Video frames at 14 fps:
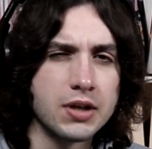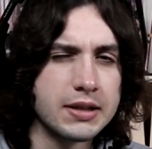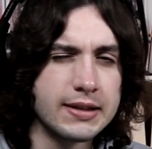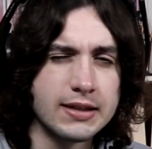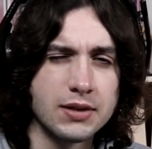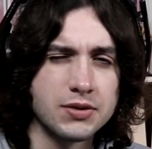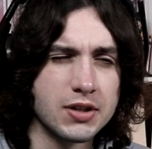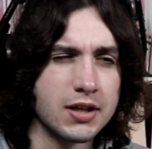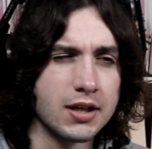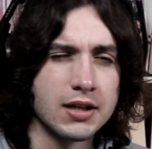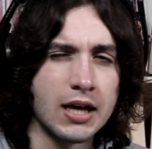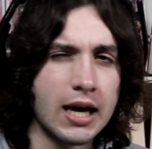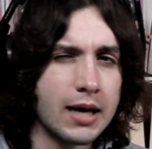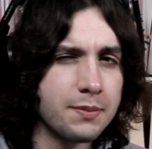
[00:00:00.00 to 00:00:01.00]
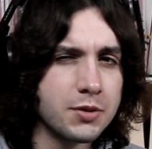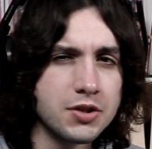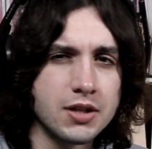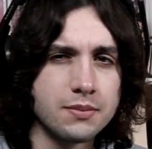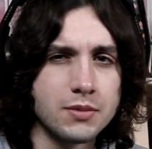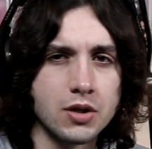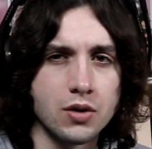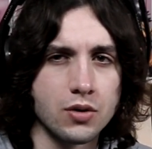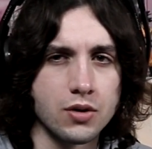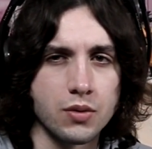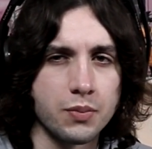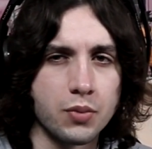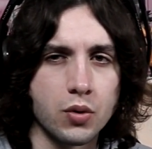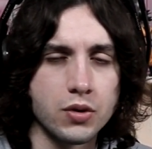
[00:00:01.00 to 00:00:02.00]
I think that was like a cop or something, or a
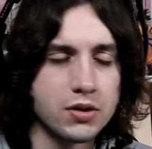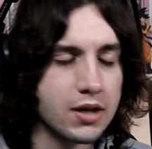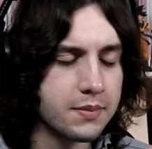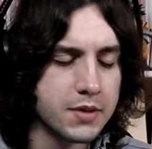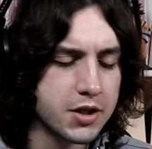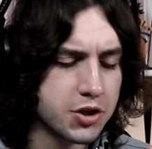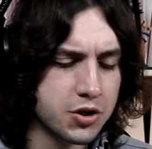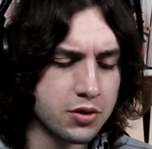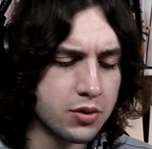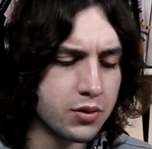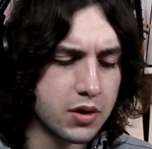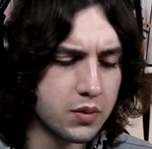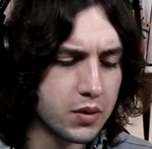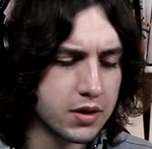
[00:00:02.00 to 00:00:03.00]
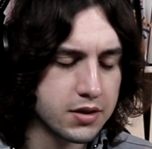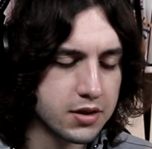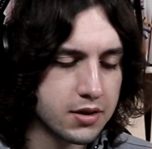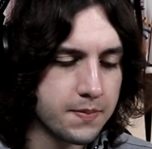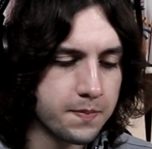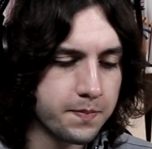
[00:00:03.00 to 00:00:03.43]
reporter, I'm not sure who he was.